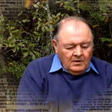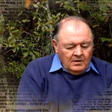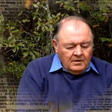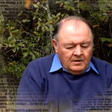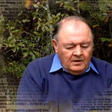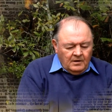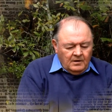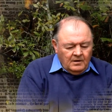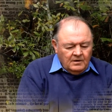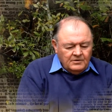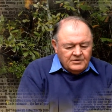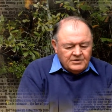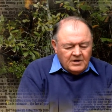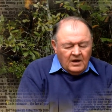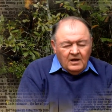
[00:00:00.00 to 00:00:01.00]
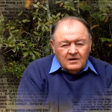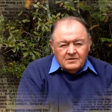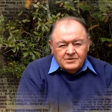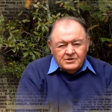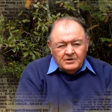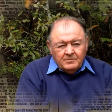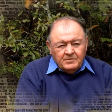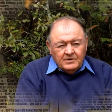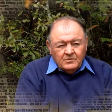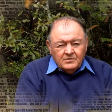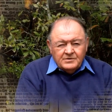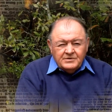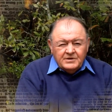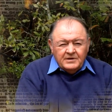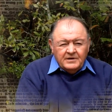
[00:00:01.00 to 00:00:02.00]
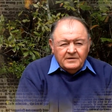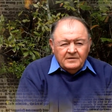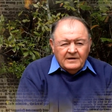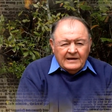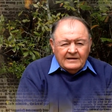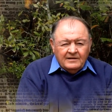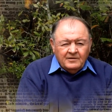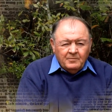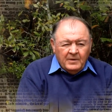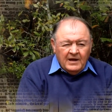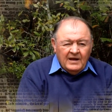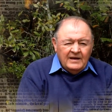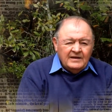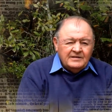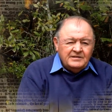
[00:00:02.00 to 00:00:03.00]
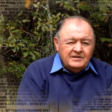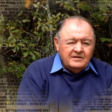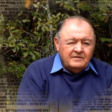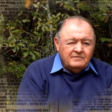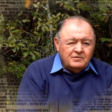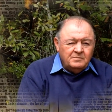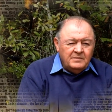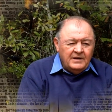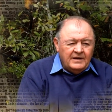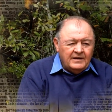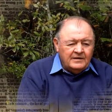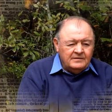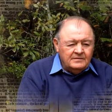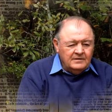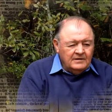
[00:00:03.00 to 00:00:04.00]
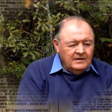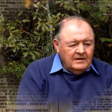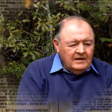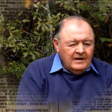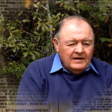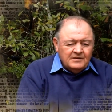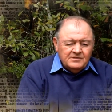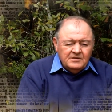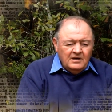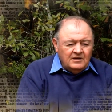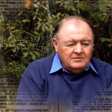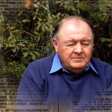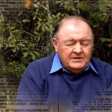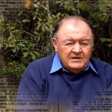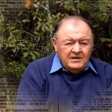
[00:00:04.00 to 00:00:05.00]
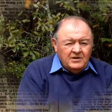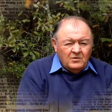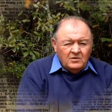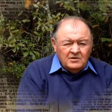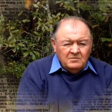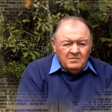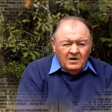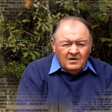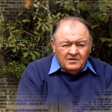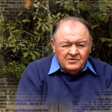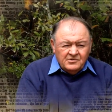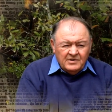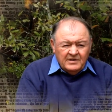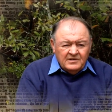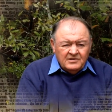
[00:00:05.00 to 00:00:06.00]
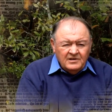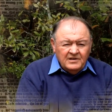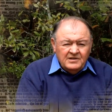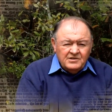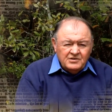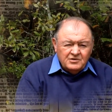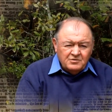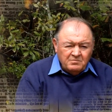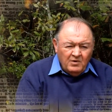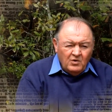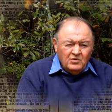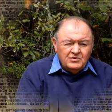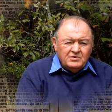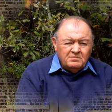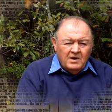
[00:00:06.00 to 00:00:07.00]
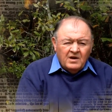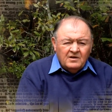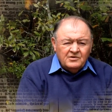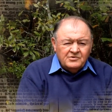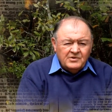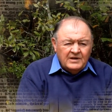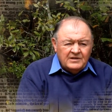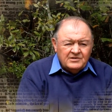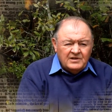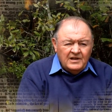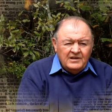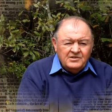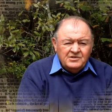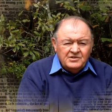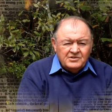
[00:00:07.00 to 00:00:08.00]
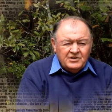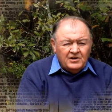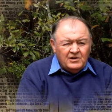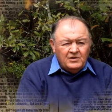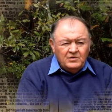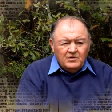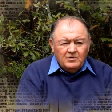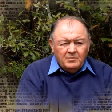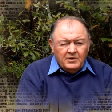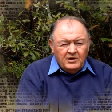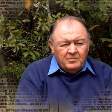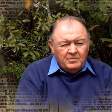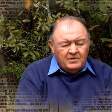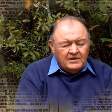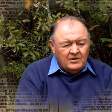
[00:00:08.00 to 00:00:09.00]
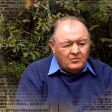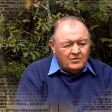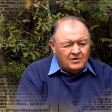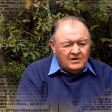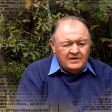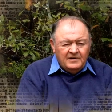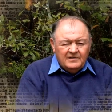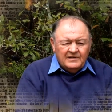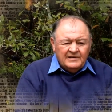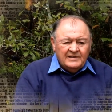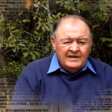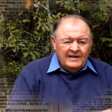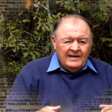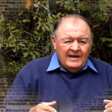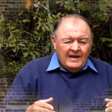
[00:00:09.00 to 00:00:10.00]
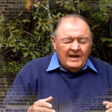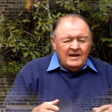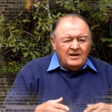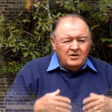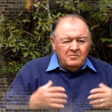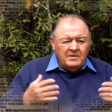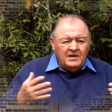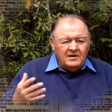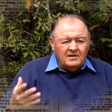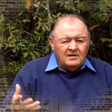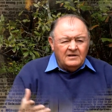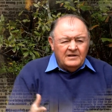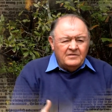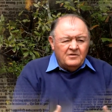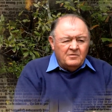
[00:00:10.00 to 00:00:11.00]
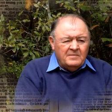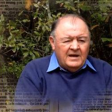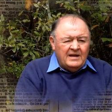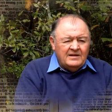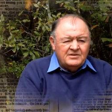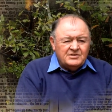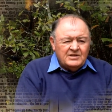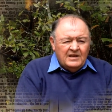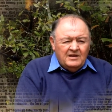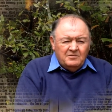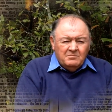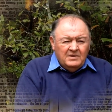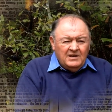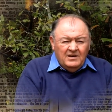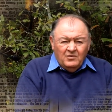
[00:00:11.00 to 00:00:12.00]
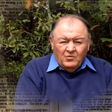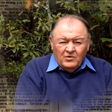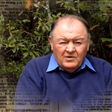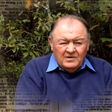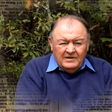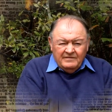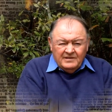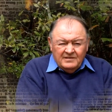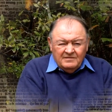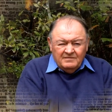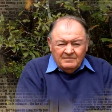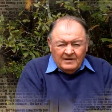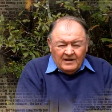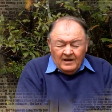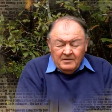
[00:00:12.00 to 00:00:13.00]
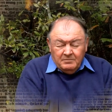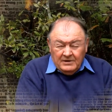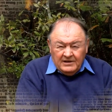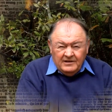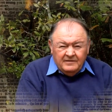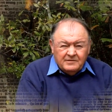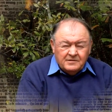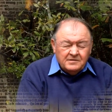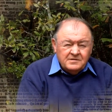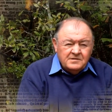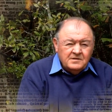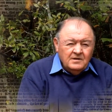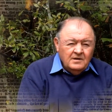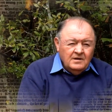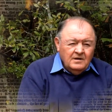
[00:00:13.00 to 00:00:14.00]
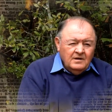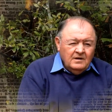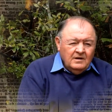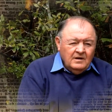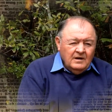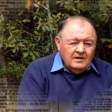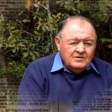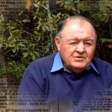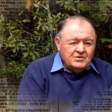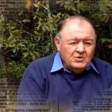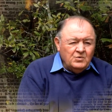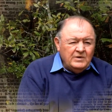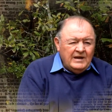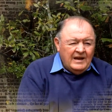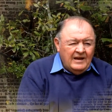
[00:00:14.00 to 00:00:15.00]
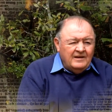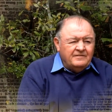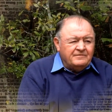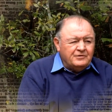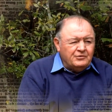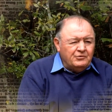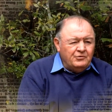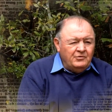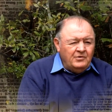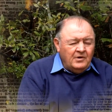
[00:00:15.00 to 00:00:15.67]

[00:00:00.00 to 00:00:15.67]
The scholarship that was there and the piety of the men has not been equal in modern translations. Most modern translations included people that were clearly ecumenical in their mindset, and many were even unbelievers. And so we have to